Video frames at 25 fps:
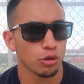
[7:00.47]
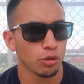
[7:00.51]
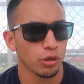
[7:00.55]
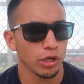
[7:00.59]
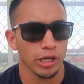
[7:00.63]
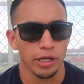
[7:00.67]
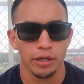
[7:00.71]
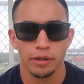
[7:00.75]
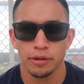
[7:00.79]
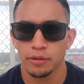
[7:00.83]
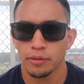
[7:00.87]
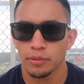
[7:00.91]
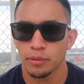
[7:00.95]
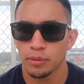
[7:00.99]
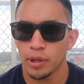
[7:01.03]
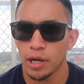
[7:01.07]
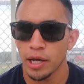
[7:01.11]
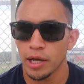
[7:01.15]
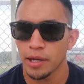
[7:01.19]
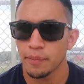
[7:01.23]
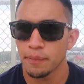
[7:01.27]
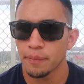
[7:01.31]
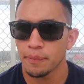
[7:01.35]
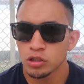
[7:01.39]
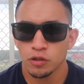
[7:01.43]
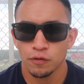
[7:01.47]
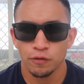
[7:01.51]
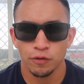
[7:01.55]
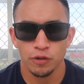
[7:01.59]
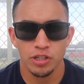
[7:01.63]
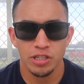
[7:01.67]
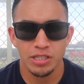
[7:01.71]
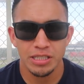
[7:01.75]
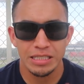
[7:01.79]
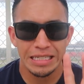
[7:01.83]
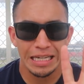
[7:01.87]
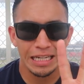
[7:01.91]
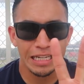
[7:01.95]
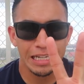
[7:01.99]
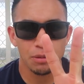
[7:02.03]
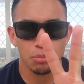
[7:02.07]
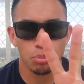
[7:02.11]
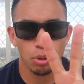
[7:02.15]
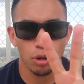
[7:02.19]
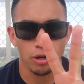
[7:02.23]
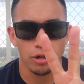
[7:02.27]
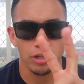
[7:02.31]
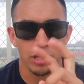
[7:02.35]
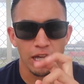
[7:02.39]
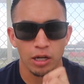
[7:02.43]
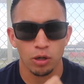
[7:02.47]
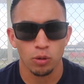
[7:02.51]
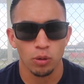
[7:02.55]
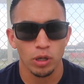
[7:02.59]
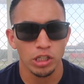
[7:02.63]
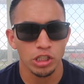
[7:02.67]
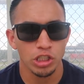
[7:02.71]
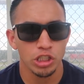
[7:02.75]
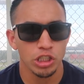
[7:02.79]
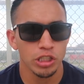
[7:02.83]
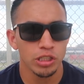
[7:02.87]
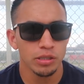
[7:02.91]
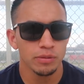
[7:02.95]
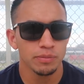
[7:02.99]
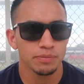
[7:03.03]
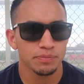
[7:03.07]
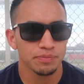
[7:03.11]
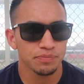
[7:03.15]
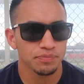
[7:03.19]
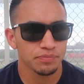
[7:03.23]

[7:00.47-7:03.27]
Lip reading: III, right? So for the second part of that question,